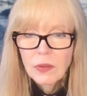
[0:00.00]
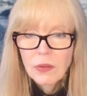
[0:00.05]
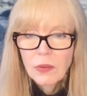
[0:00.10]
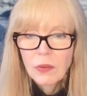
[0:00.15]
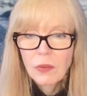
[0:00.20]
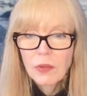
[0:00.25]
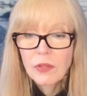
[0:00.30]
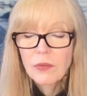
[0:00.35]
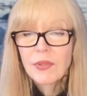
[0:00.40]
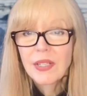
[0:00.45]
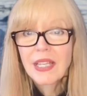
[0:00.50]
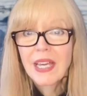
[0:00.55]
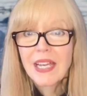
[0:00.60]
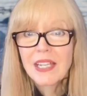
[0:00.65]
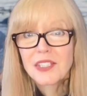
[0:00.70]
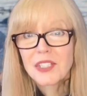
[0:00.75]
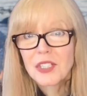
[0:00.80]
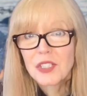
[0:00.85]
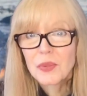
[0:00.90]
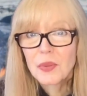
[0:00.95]
Or the
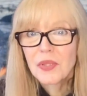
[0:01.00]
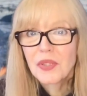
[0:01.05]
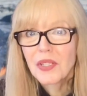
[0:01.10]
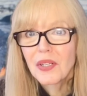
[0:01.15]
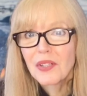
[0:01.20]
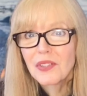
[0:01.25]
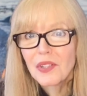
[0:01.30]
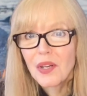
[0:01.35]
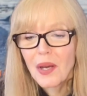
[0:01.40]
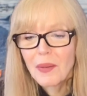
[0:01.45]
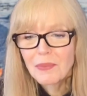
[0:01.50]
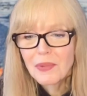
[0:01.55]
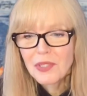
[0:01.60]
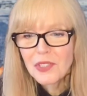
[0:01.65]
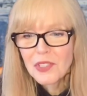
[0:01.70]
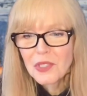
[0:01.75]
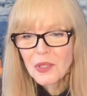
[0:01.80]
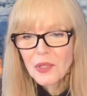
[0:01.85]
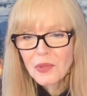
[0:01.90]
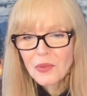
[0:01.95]
vacations with their adopted
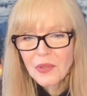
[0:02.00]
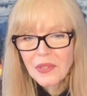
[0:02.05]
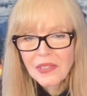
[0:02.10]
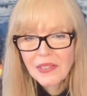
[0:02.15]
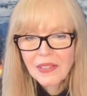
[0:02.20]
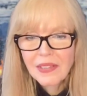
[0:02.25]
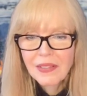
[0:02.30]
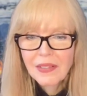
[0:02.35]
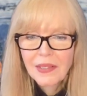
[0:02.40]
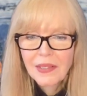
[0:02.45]
children.